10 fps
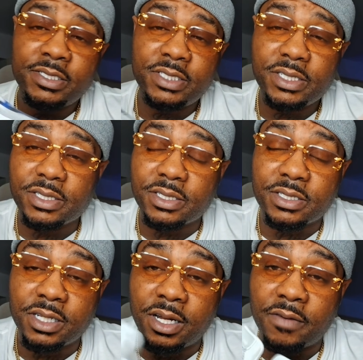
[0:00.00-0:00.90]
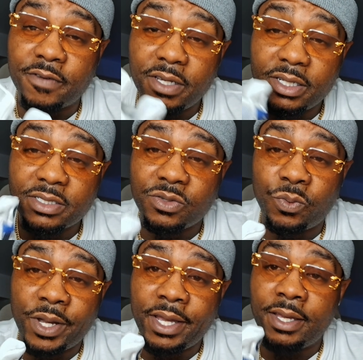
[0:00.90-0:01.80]
Jesus is love. He is the
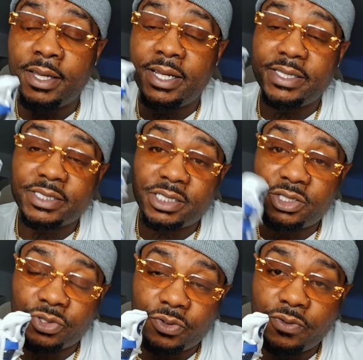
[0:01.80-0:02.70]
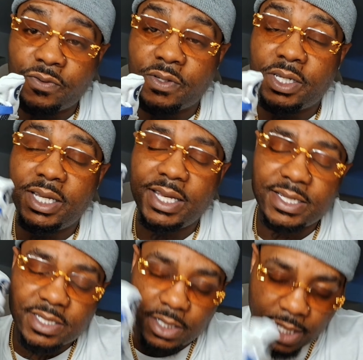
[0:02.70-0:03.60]
way. He is the truth. He
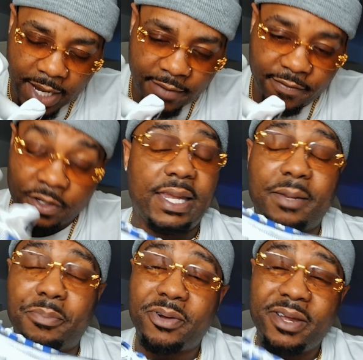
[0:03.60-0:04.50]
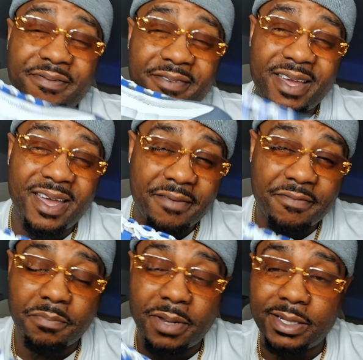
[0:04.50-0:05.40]
is the life. And I'm praying for
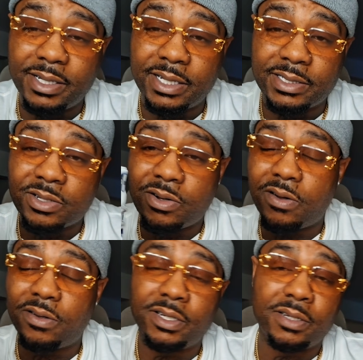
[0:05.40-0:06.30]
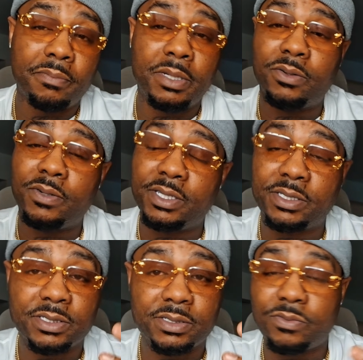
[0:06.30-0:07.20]
everybody that's caught in the middle of
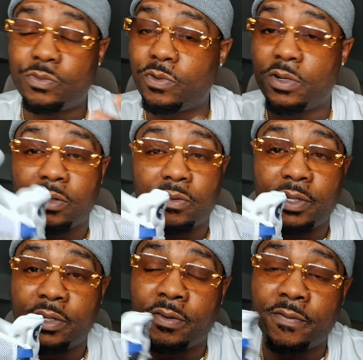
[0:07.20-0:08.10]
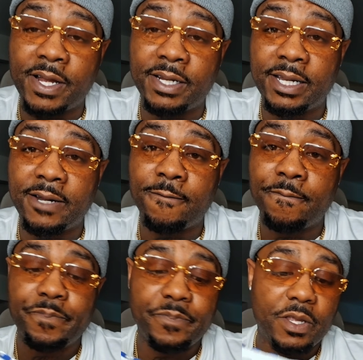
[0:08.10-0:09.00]
this war going on right now.
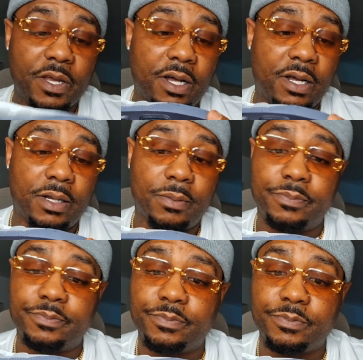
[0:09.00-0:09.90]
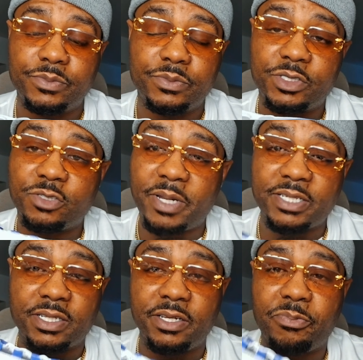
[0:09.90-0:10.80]

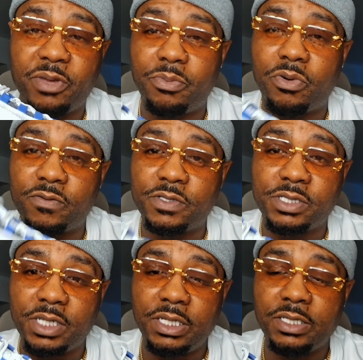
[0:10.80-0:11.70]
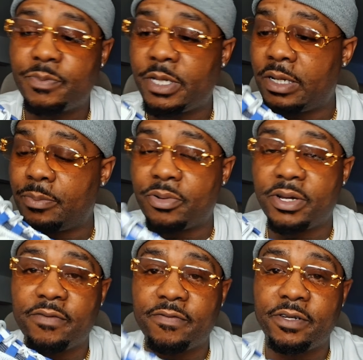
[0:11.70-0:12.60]
Especially the people overseas, man. I'm
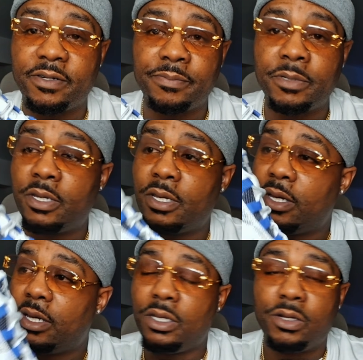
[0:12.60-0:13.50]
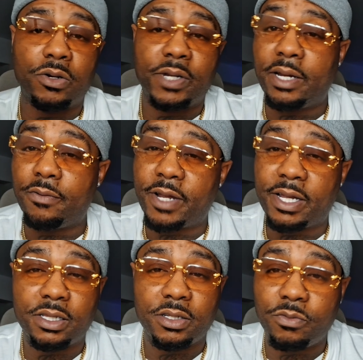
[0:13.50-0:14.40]
praying for them. You know, they're
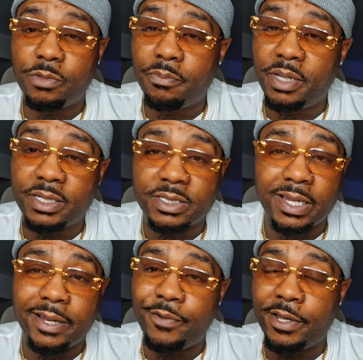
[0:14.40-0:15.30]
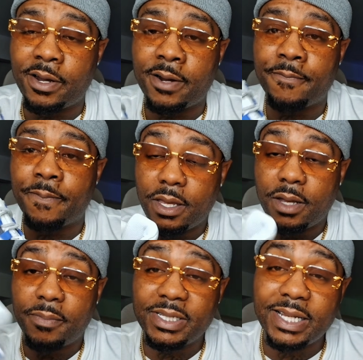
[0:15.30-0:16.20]
regular human beings like we are.
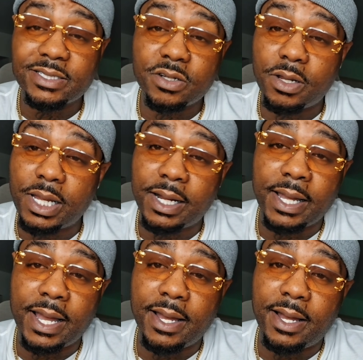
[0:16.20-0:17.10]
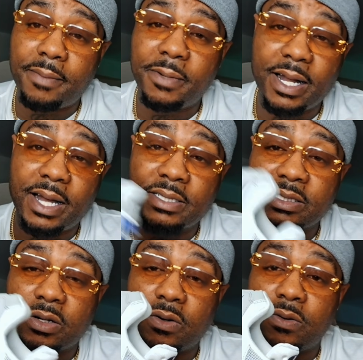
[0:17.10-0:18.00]
But that's all I got. I'm God's
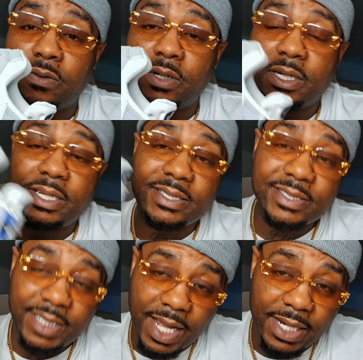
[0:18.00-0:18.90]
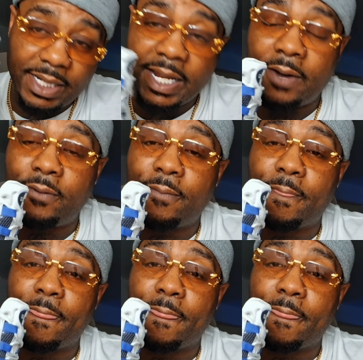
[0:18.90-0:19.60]
Soul, signing out.